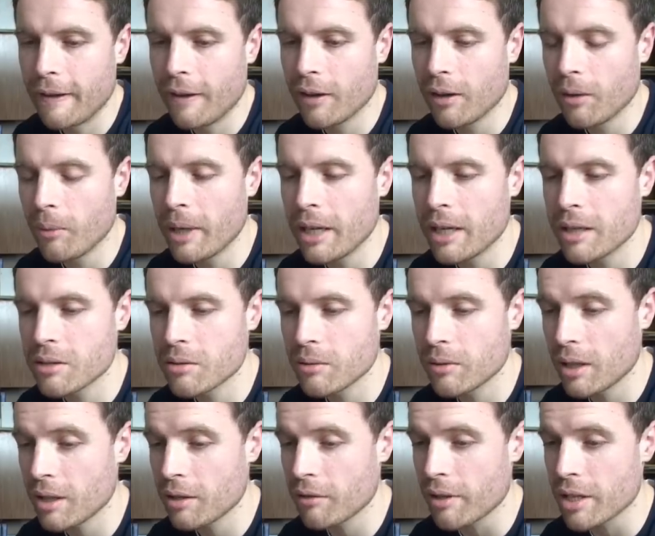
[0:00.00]
And I went into
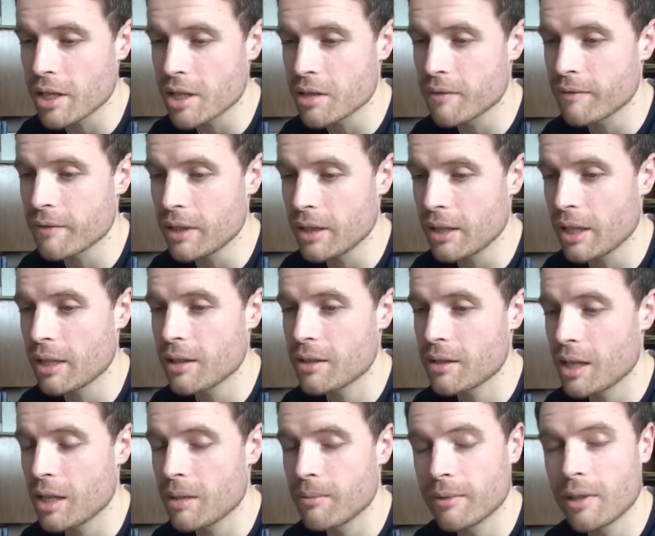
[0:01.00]
another HMV that
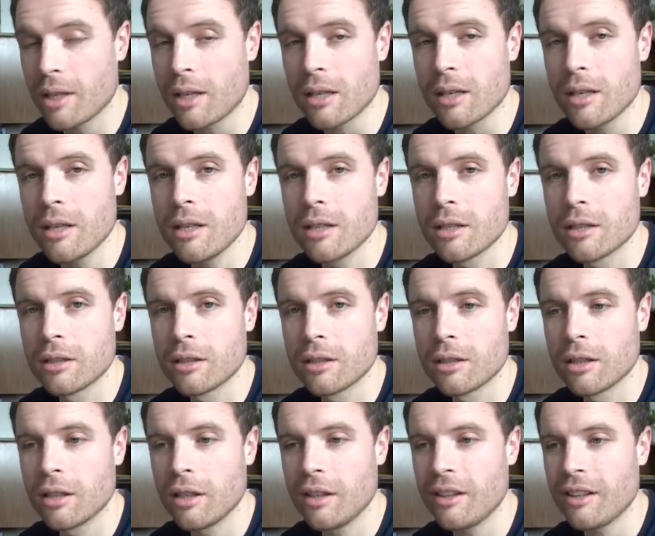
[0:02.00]
same day,
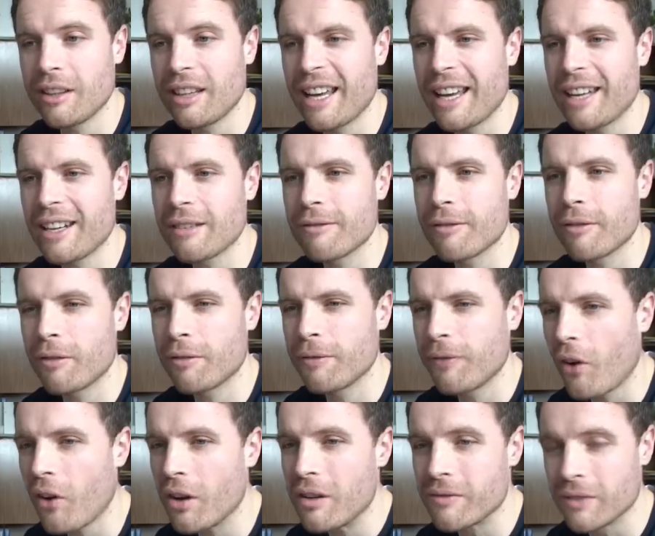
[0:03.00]
and then they had it for
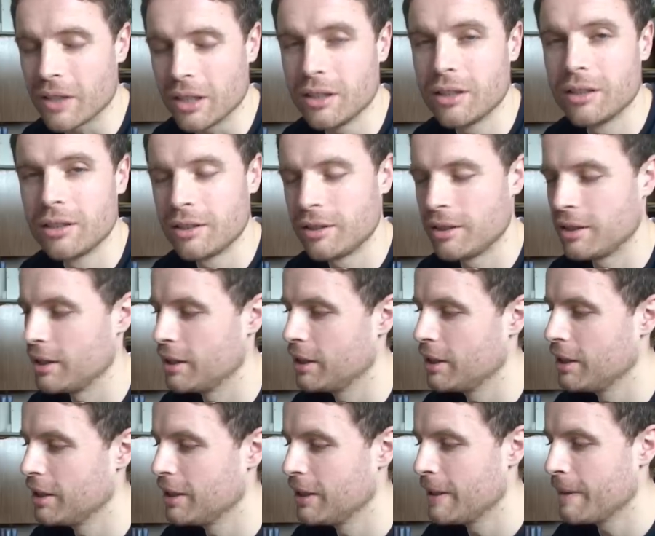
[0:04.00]
£5.
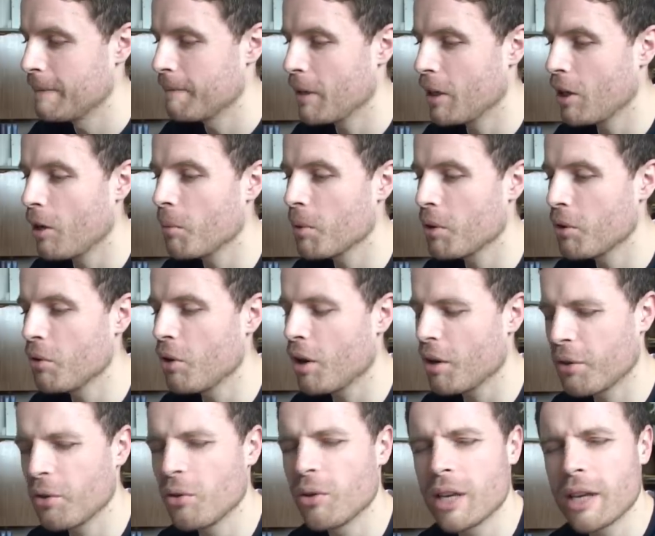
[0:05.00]
And I
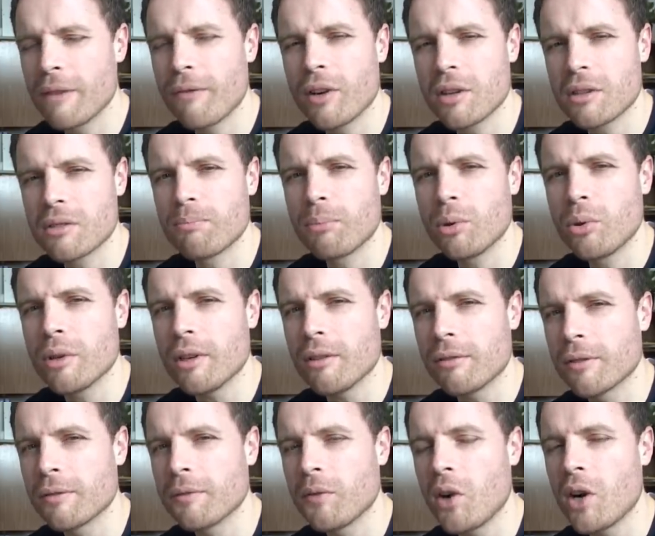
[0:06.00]
thought if I'd bought
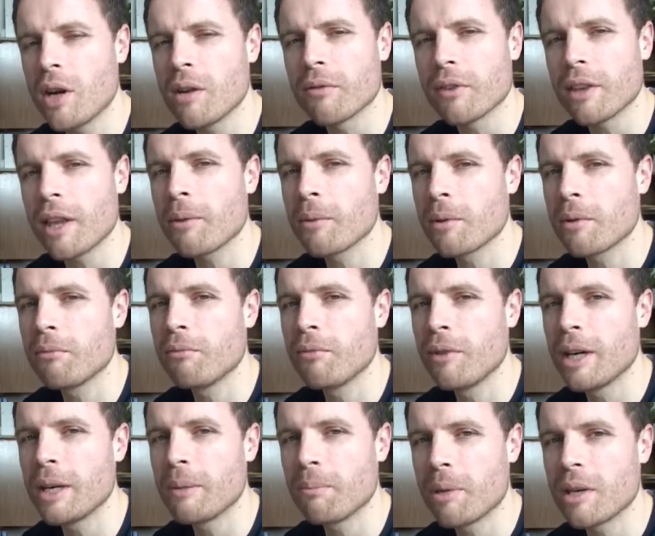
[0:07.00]
it for £5, that would have
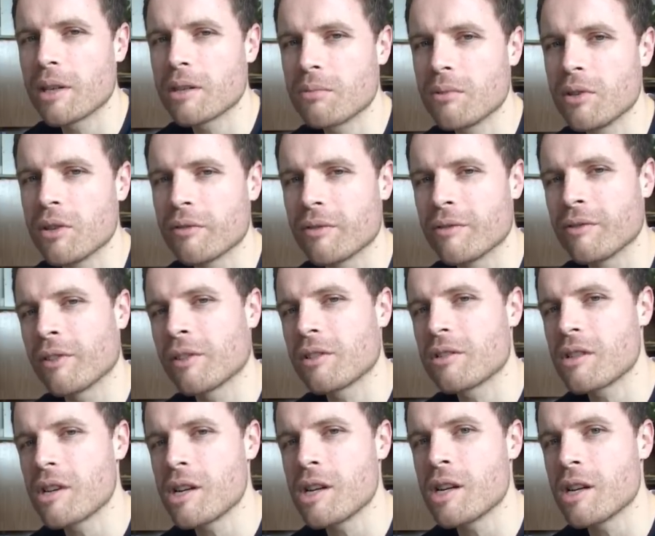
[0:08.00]
really pissed me off if
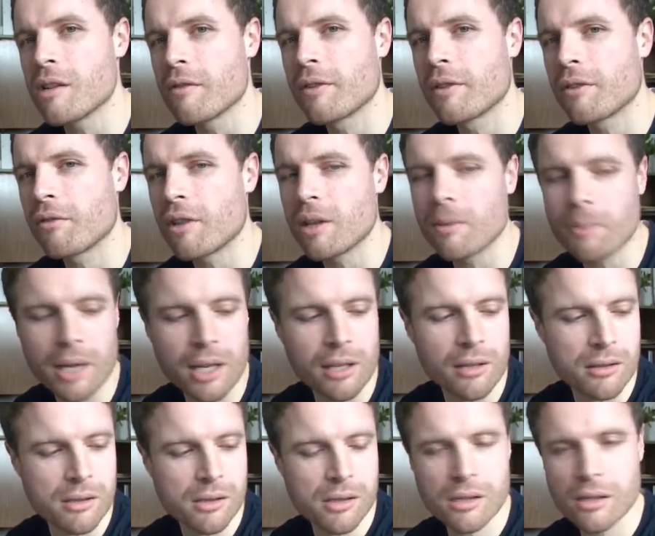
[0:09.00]
I'd seen it for
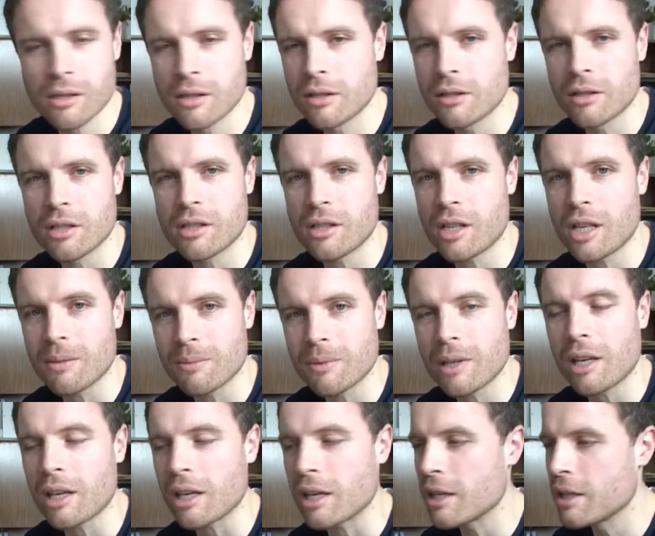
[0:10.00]
£3 the same
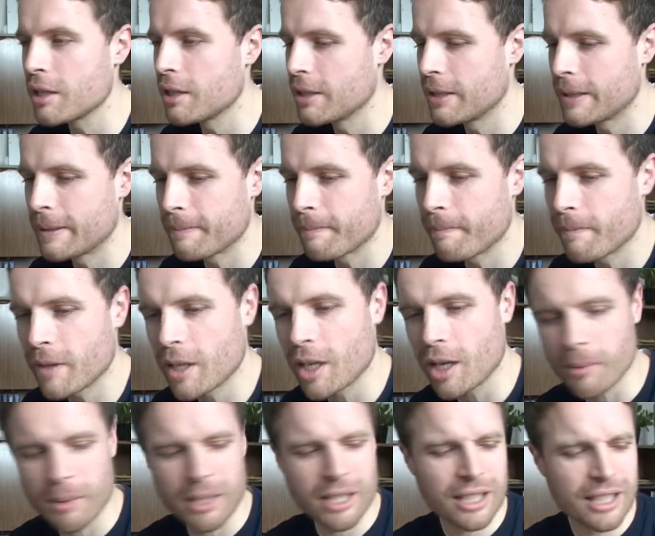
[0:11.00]
day.
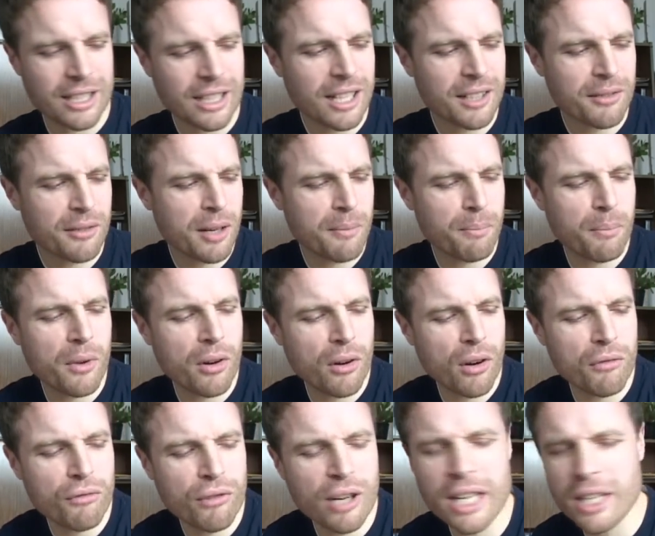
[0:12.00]
I mean, it
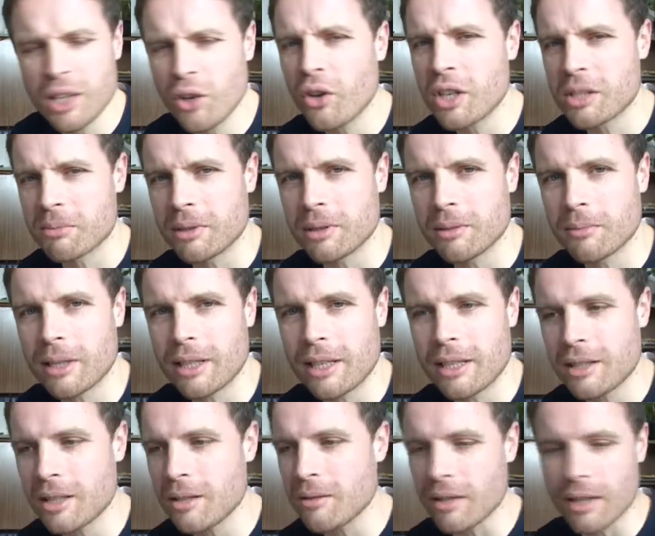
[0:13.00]
really annoys me the
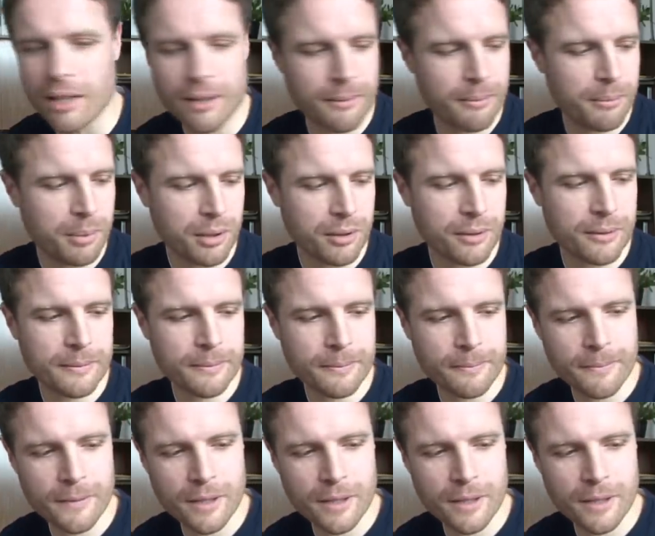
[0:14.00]
way they do that, but.